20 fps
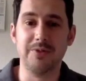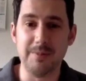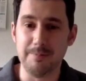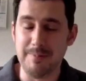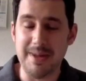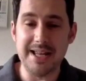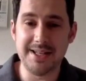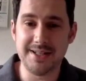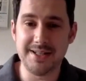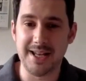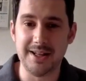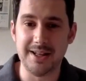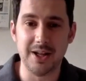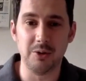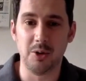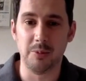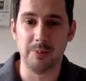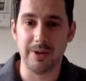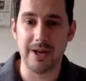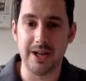meeting that
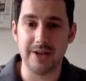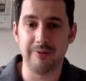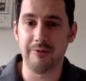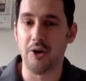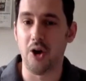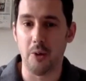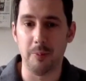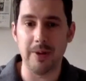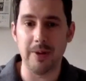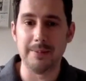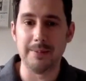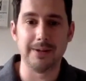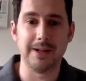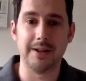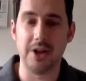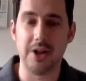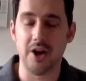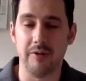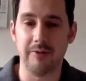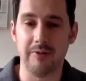will be four people
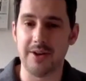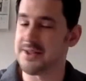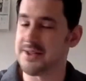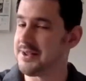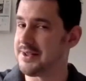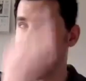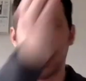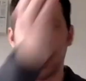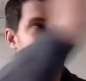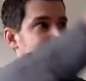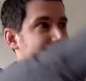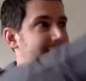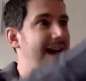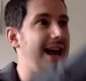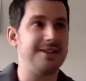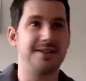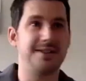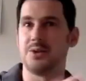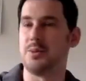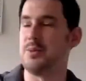in the office sat at
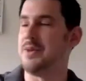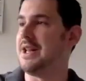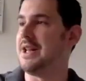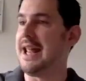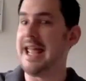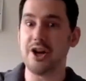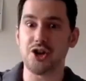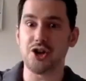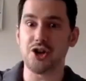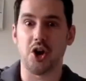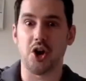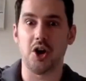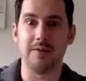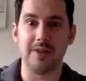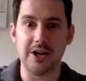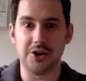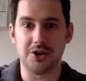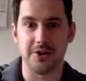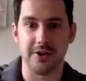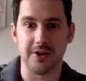desks within earshot of
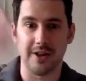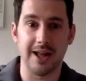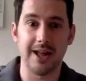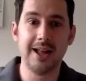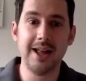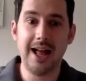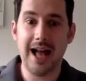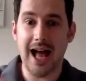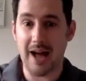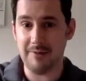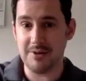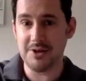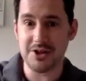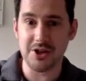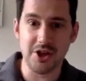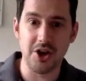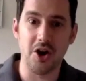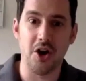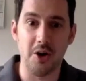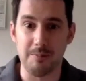each other, having to
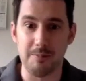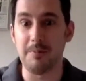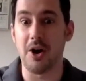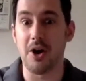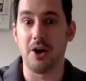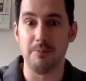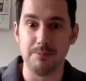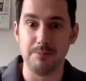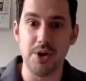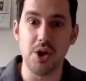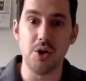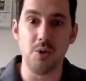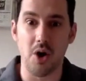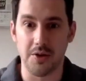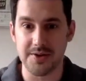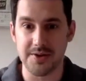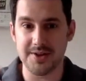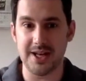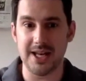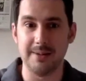go on mute
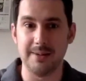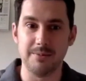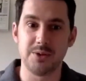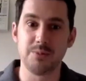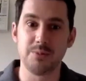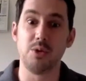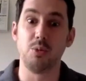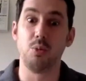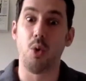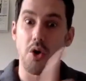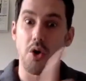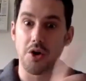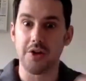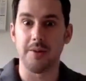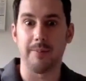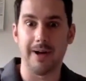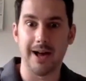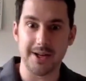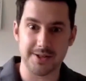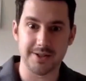on Teams with one other
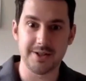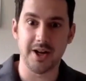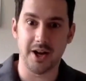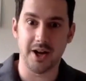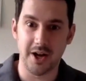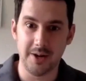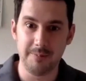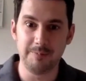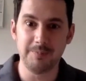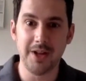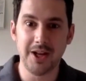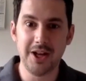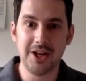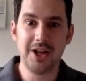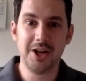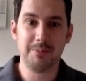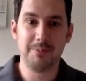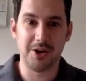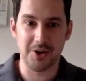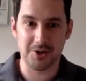person at home
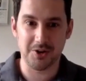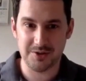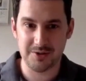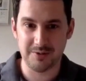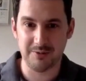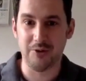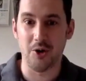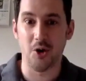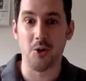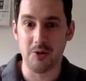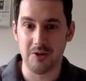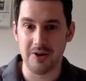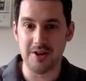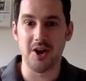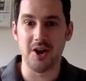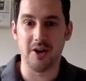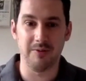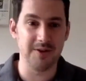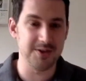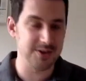because four are in
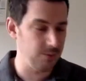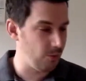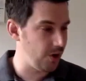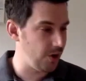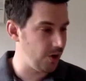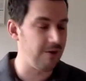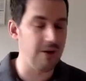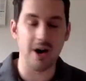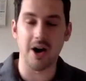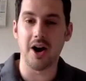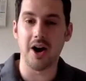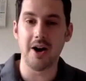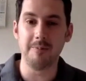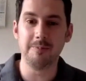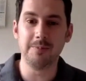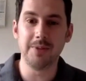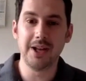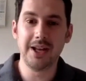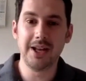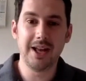the office and one are at home.